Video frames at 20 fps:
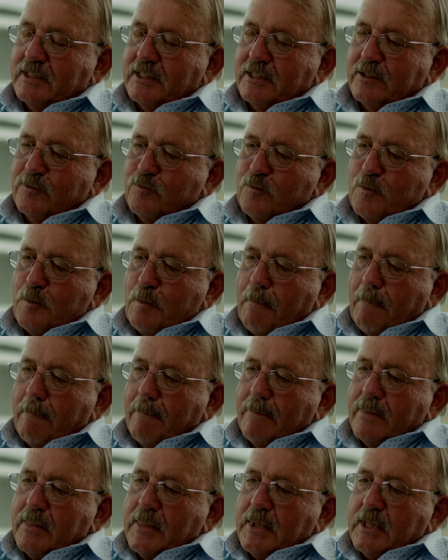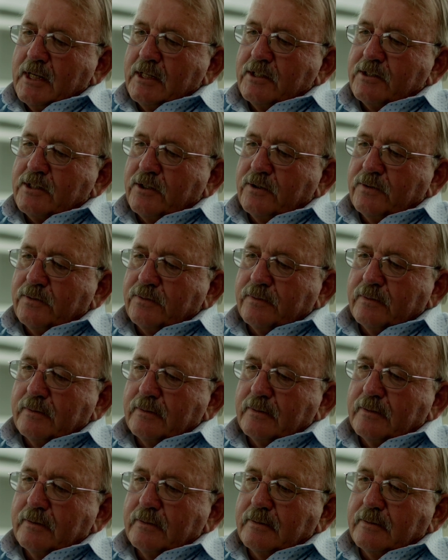And so
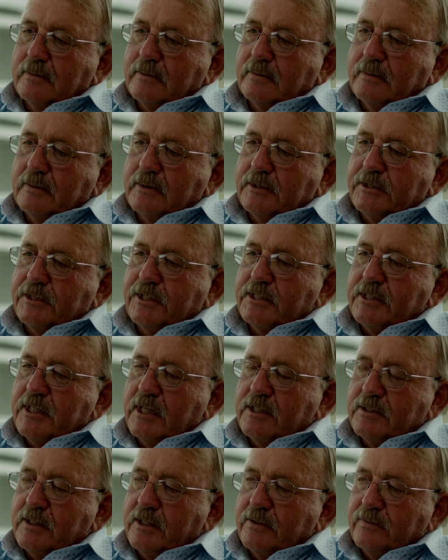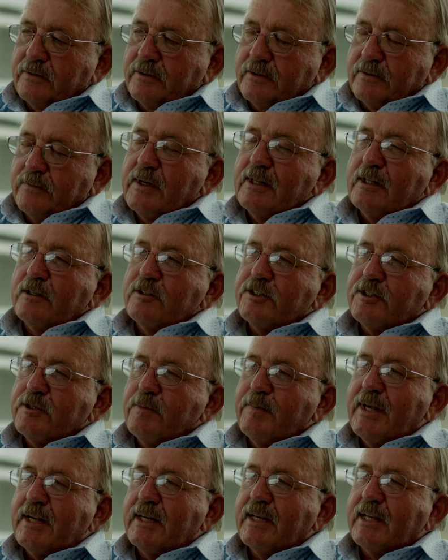she says, that, well, there's some
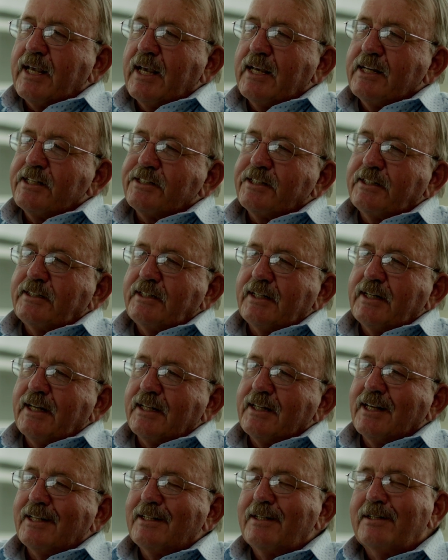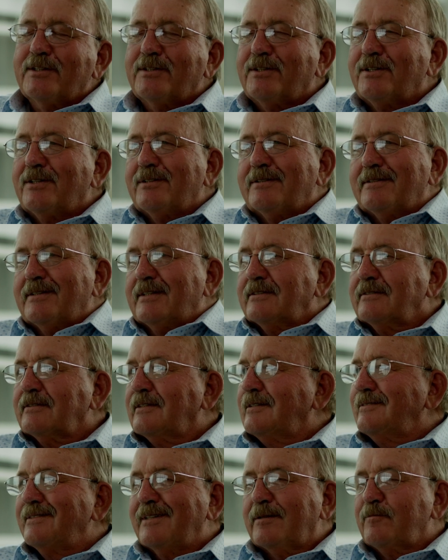medication. And I thought, no,
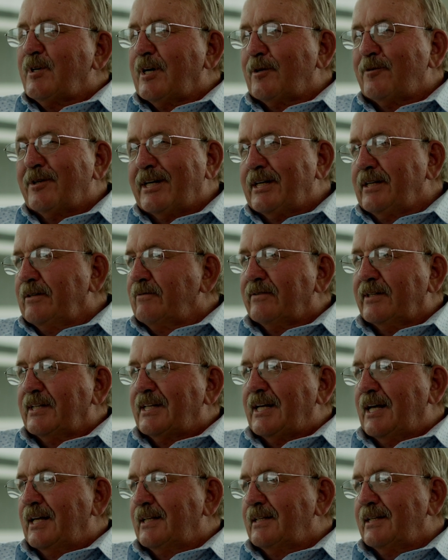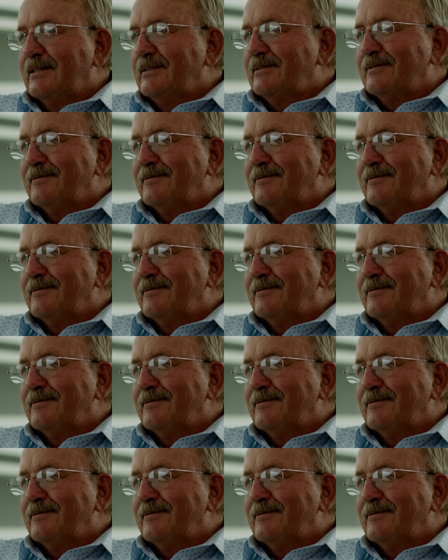I'm not ready for that.